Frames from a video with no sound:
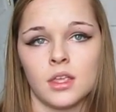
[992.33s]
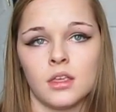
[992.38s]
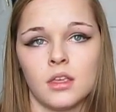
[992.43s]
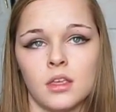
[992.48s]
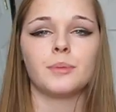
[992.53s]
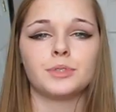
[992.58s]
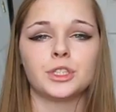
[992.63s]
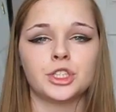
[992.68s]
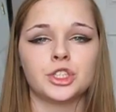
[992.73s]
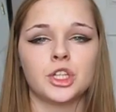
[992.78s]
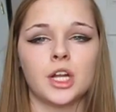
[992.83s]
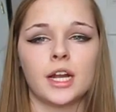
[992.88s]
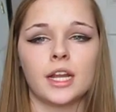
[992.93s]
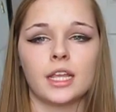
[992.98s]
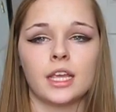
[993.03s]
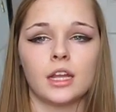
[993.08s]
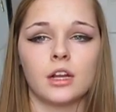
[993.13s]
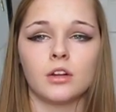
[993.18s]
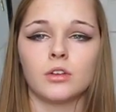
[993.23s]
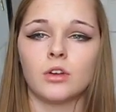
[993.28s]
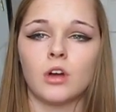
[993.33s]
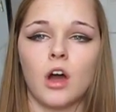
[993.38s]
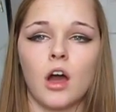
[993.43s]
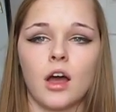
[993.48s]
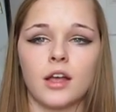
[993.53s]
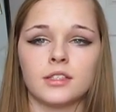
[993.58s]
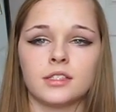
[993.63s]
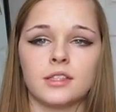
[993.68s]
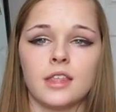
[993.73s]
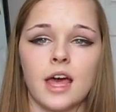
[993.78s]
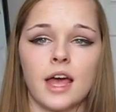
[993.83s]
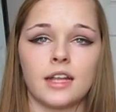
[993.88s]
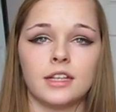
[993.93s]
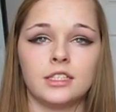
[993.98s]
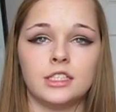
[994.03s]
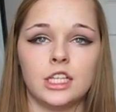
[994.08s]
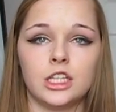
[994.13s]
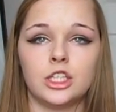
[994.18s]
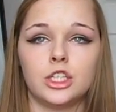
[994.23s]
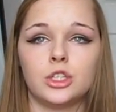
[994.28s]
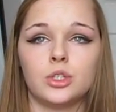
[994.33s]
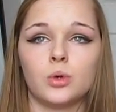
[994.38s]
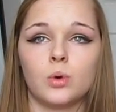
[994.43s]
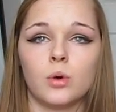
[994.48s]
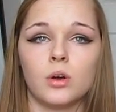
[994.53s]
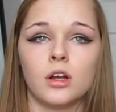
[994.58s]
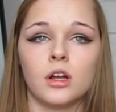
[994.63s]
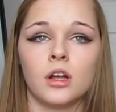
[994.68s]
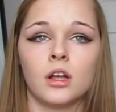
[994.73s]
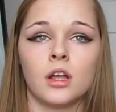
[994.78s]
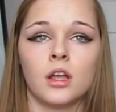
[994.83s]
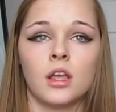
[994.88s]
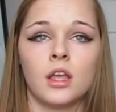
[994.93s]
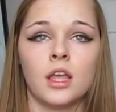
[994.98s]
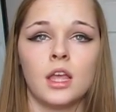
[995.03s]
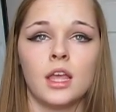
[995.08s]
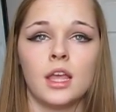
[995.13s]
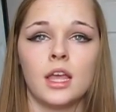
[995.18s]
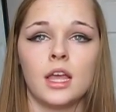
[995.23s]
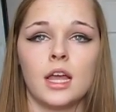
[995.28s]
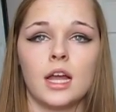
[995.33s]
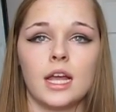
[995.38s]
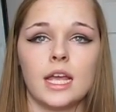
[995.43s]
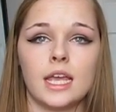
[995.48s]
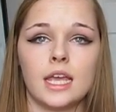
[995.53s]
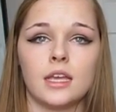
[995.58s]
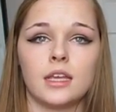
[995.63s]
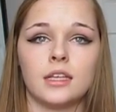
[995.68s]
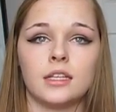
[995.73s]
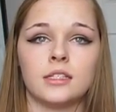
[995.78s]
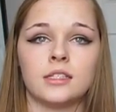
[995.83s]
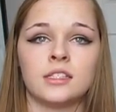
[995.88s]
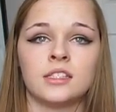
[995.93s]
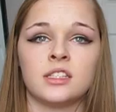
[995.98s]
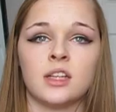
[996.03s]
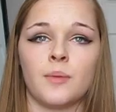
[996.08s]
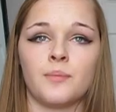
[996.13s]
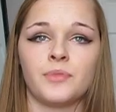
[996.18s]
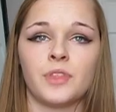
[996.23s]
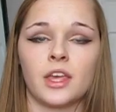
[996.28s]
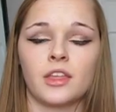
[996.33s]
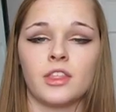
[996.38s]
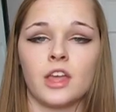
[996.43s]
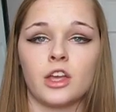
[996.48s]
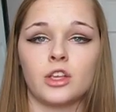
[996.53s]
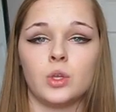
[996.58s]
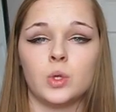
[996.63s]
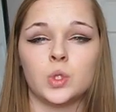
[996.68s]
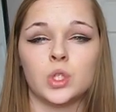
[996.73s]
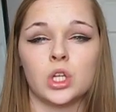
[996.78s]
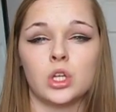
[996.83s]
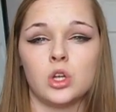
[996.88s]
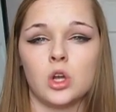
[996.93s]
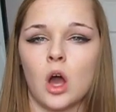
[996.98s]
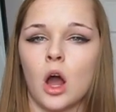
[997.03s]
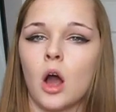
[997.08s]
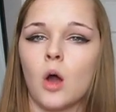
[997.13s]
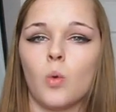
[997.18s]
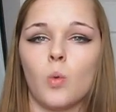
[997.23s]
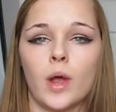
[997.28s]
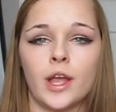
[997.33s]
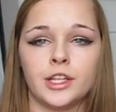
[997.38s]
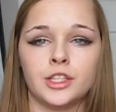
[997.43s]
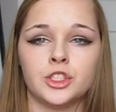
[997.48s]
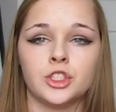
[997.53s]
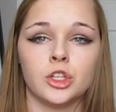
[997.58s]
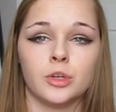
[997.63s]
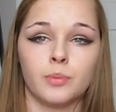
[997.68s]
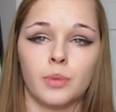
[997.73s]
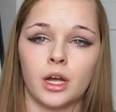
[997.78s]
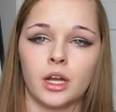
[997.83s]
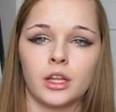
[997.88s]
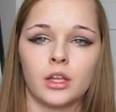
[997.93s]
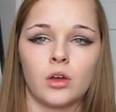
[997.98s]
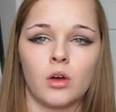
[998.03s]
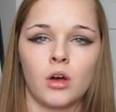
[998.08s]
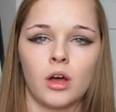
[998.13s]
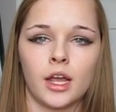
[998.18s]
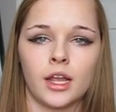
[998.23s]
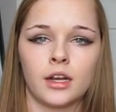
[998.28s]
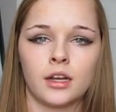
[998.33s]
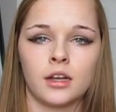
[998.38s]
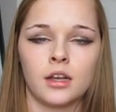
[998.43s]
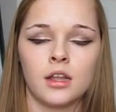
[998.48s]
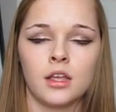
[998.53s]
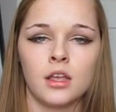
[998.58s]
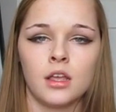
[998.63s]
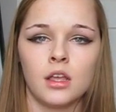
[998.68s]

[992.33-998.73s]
I'm just trying to get across that Digitour is something that you should not waste your money on.